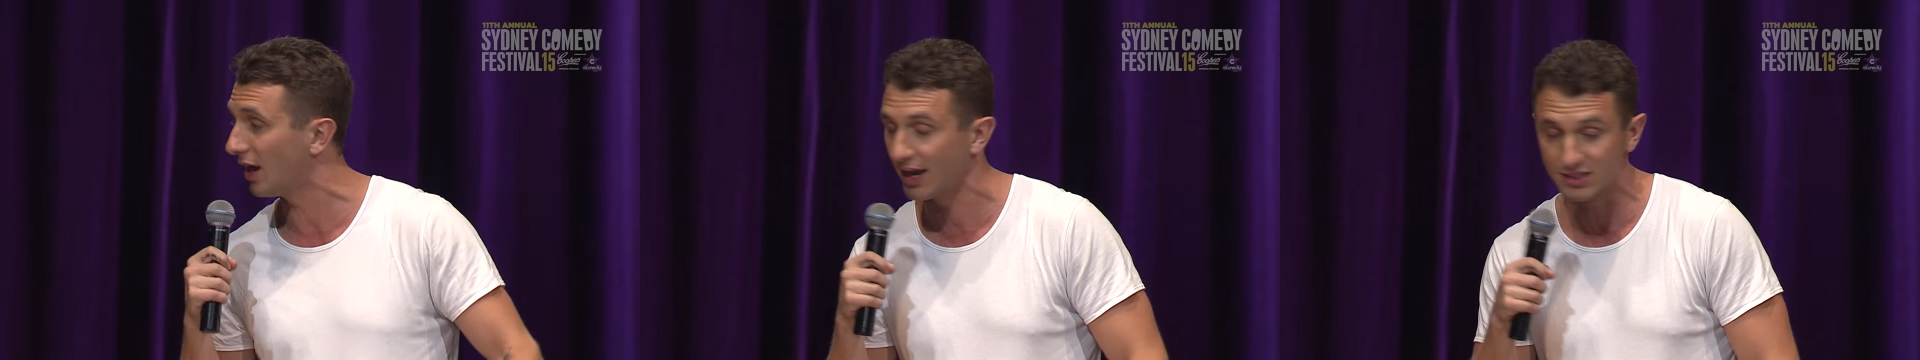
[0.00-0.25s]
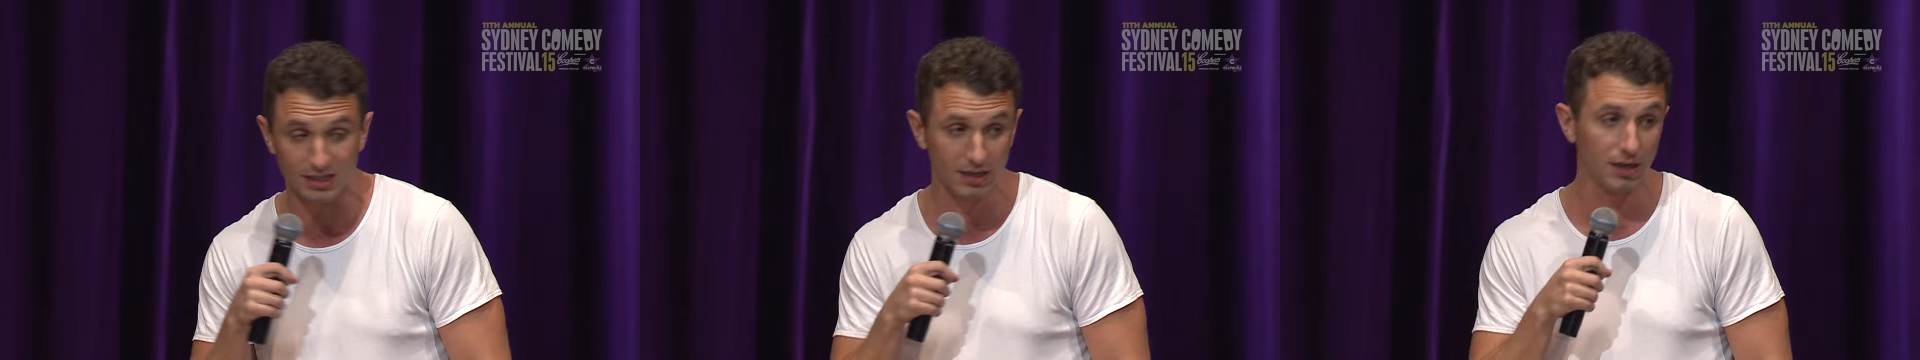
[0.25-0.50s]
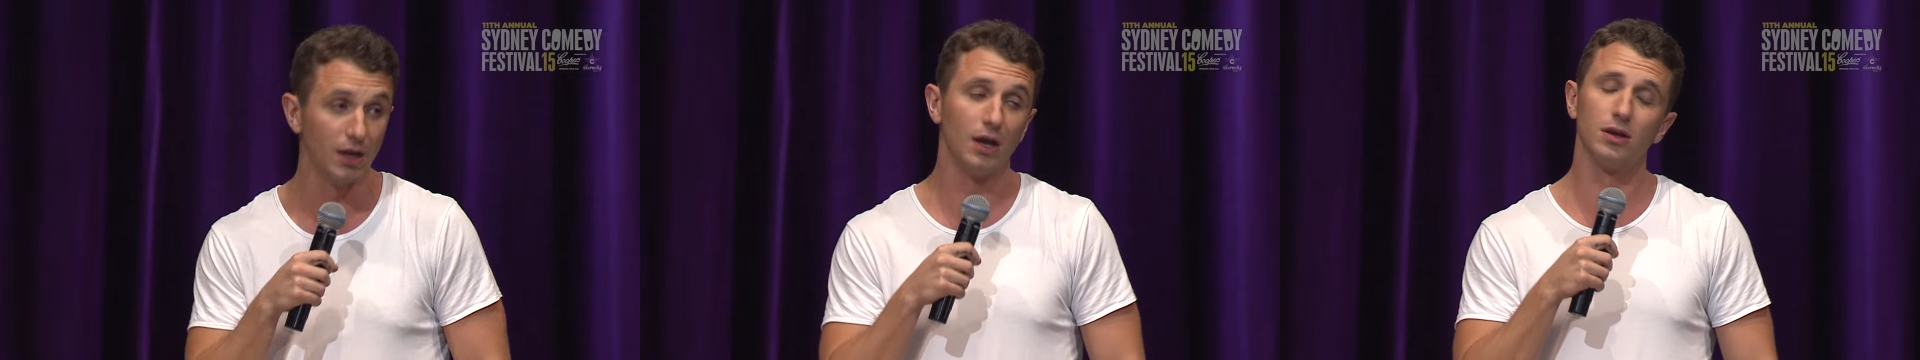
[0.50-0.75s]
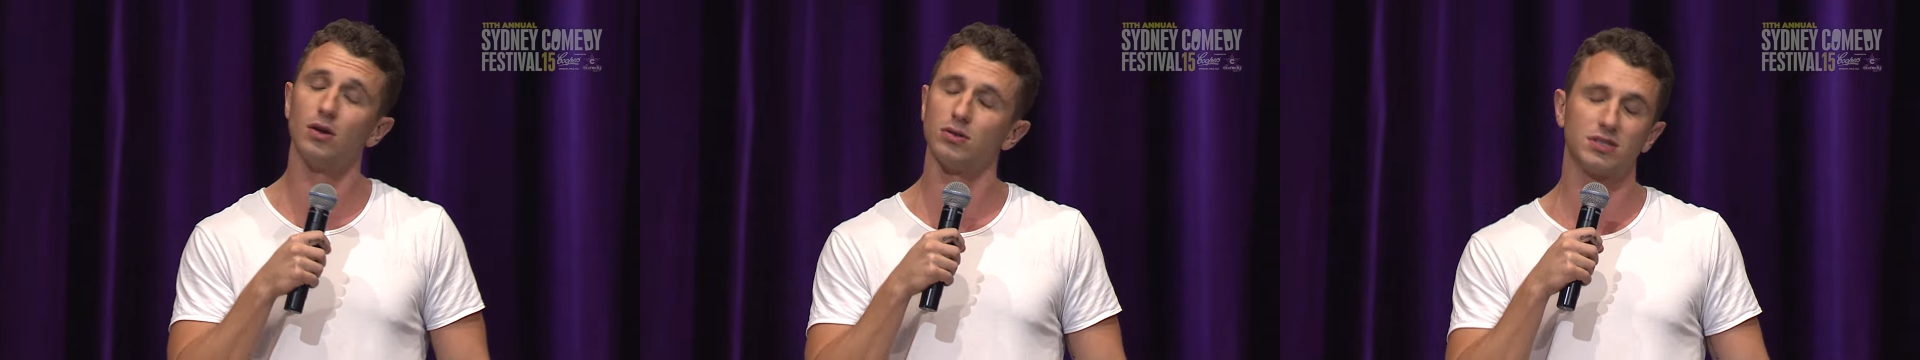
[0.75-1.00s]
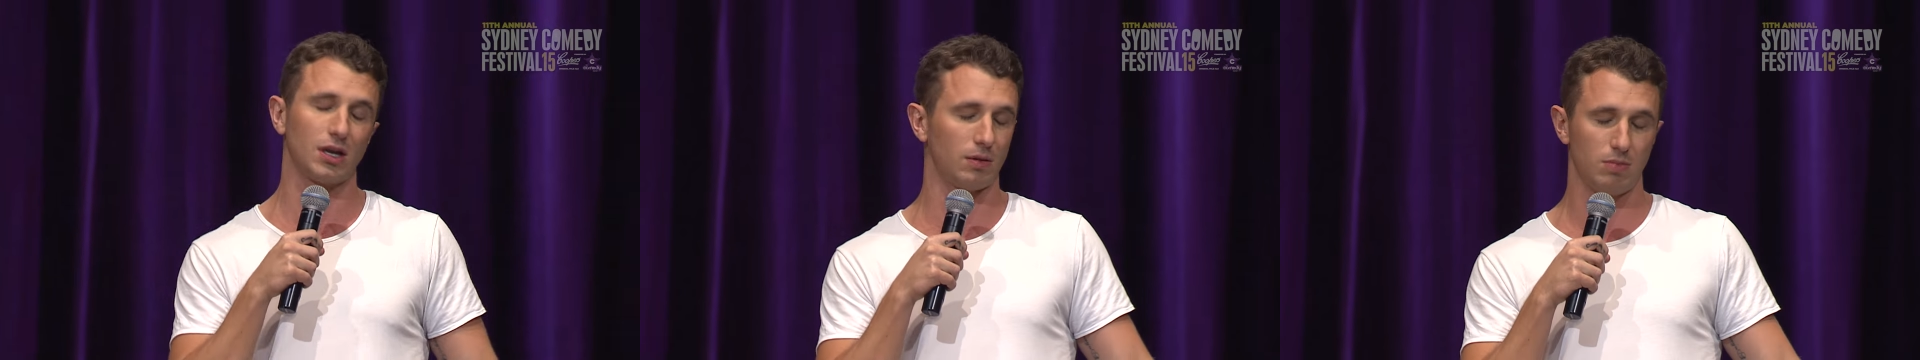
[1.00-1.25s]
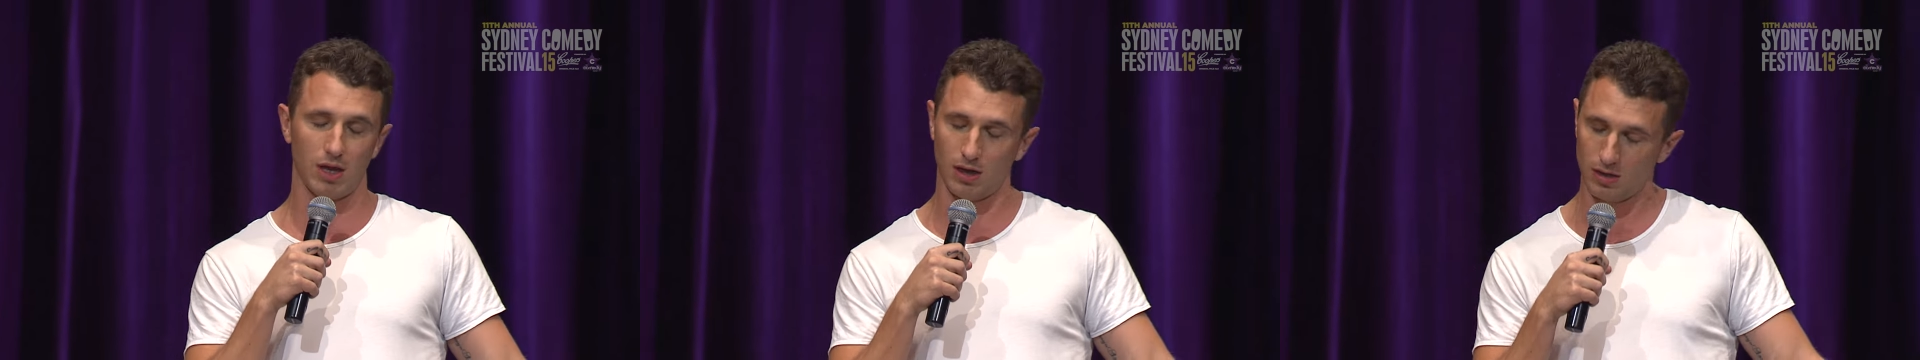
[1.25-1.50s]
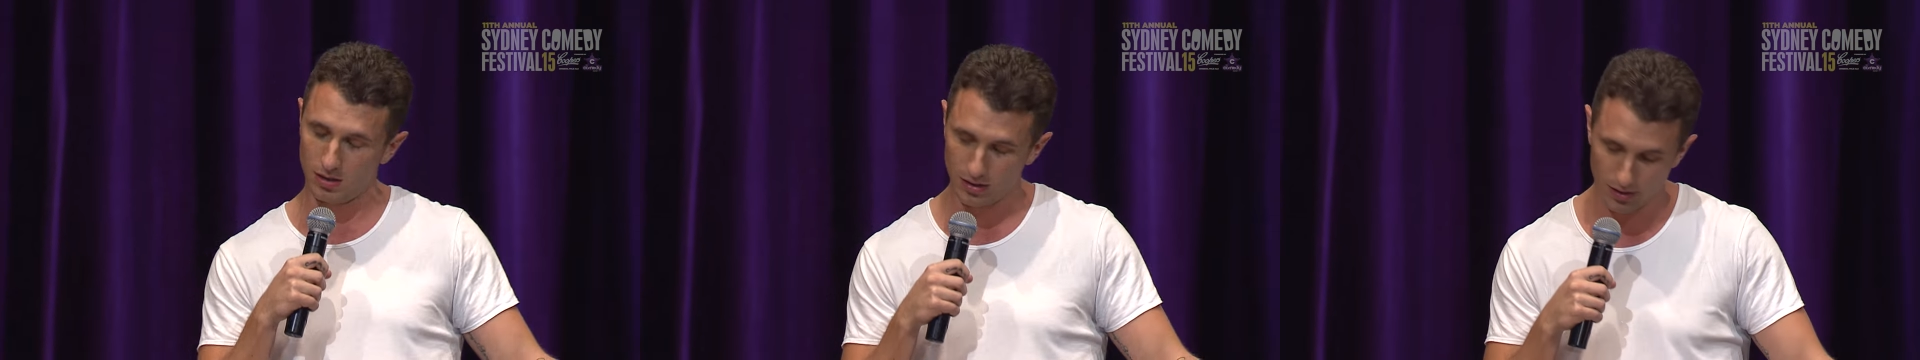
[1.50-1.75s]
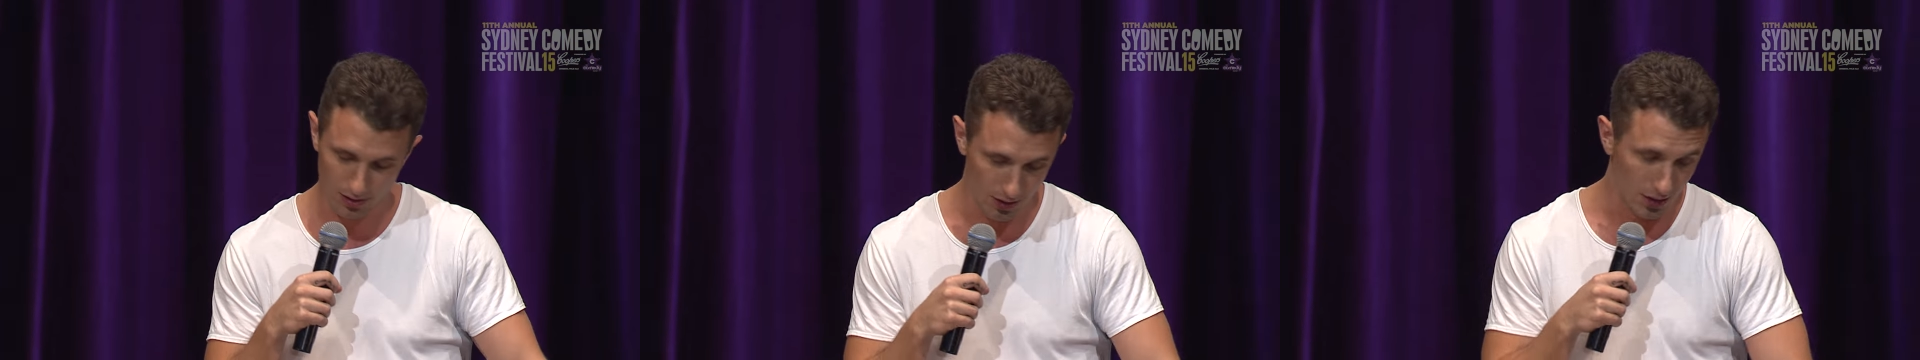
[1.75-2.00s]
And I said, "You're telling me
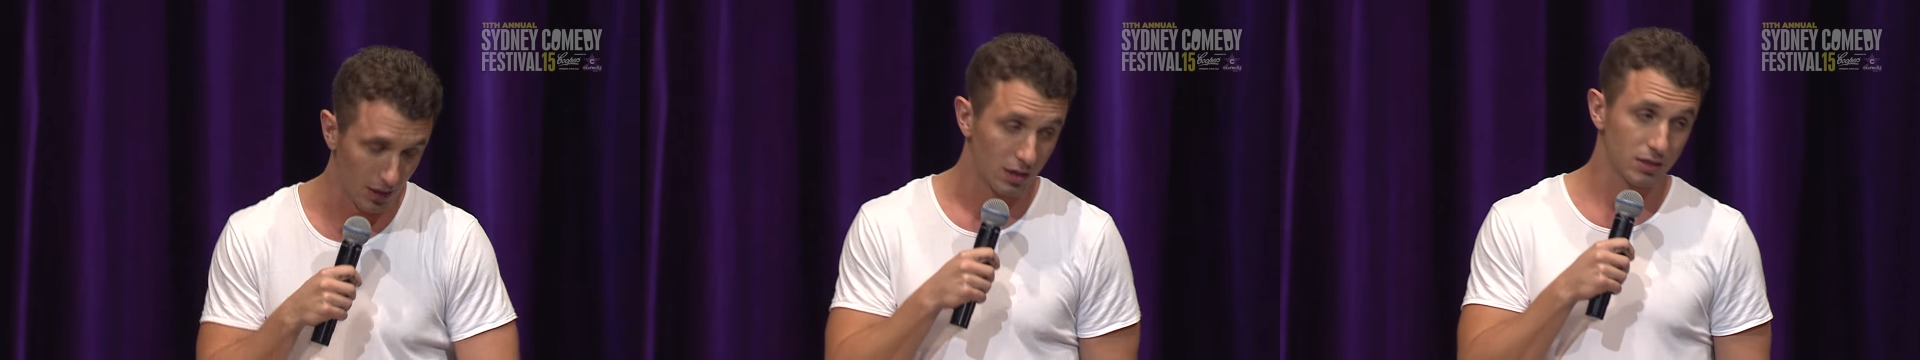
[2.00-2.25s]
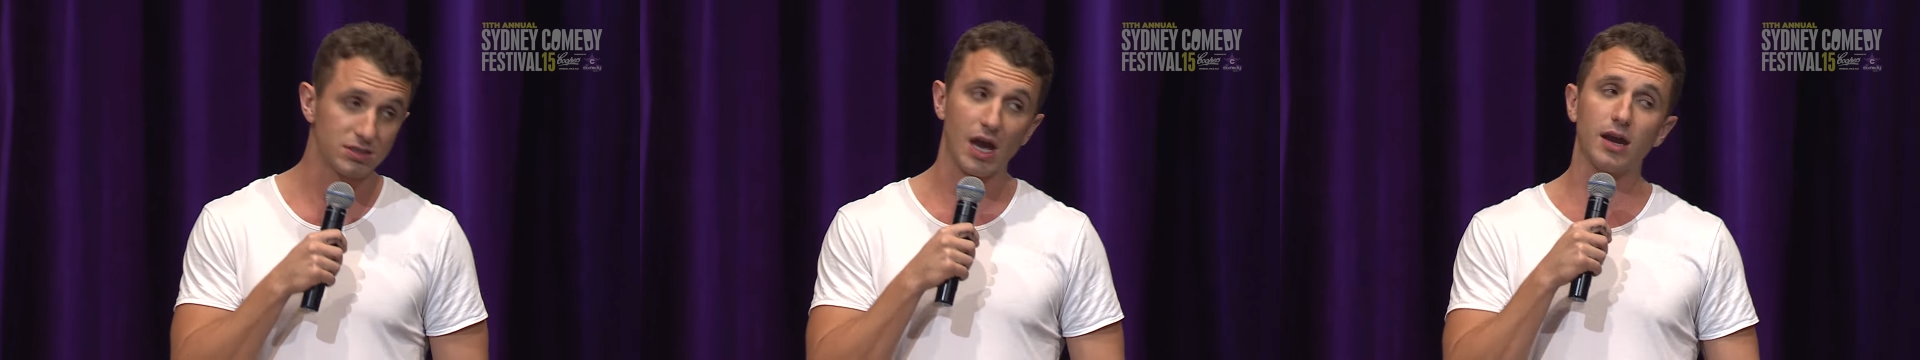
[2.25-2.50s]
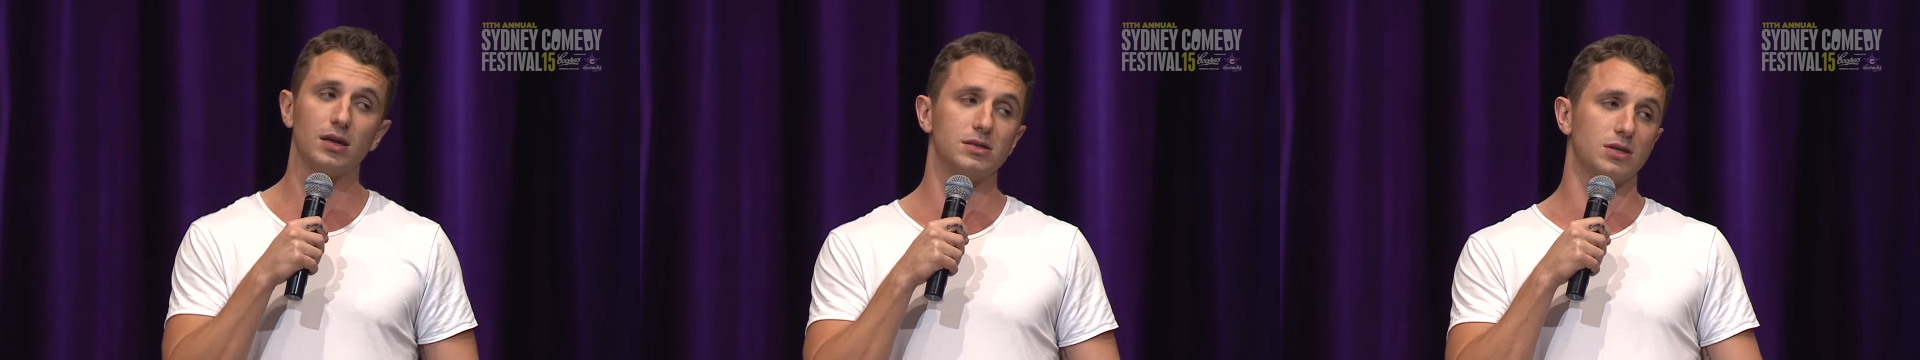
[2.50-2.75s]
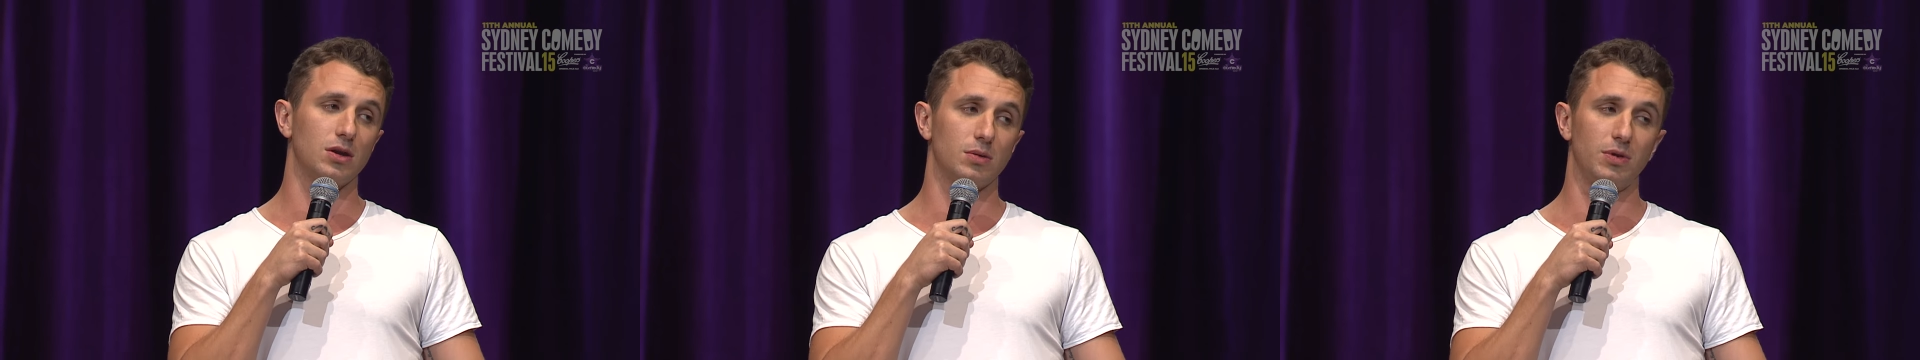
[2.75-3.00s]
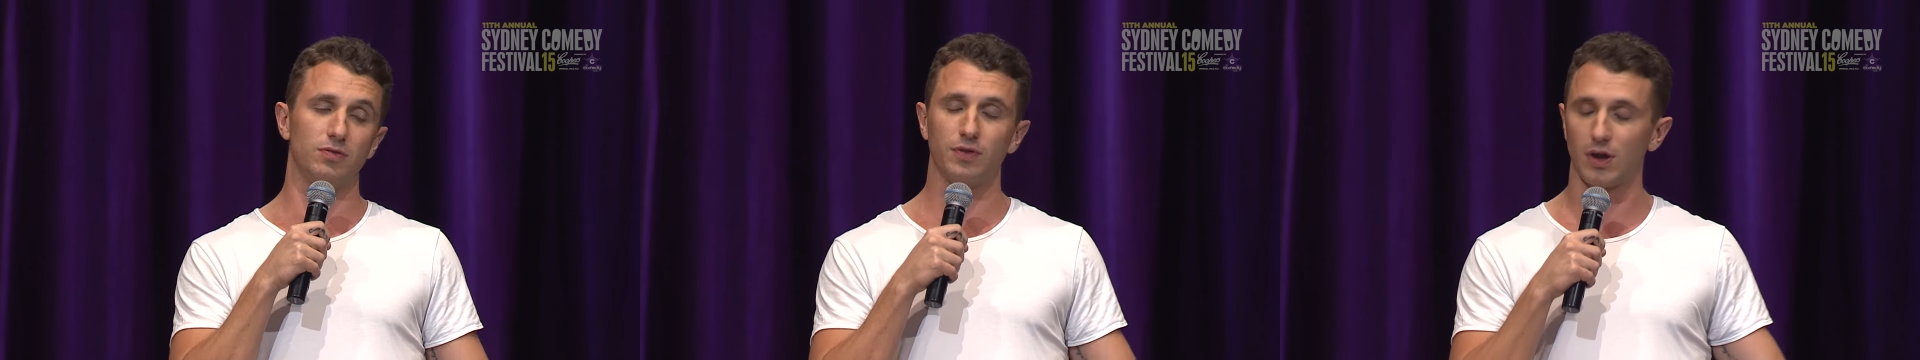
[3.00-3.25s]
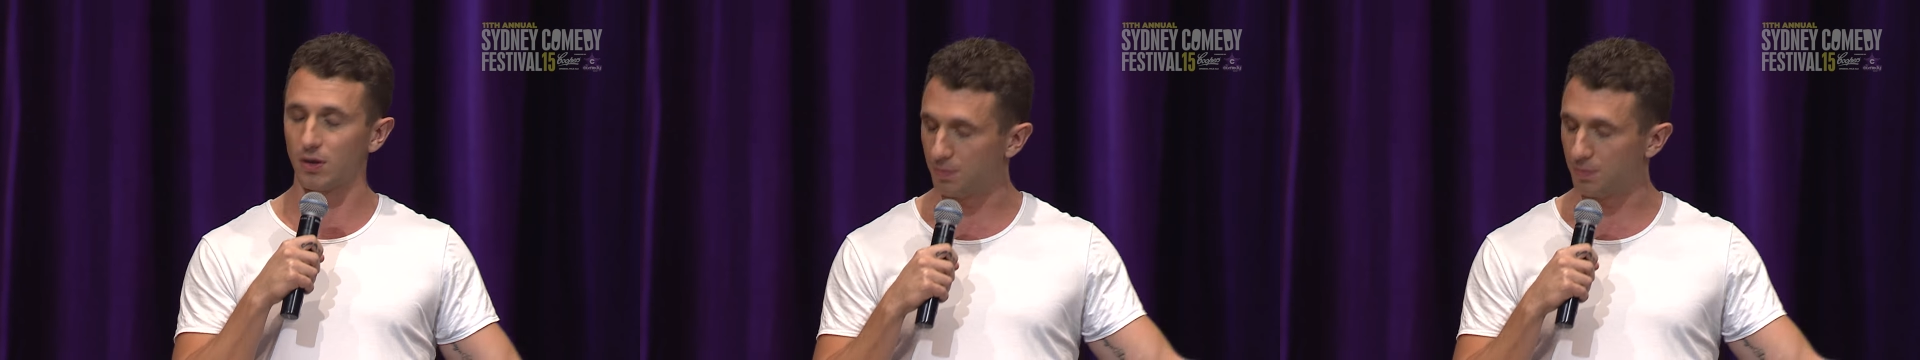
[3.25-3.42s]
Daddy has got to be very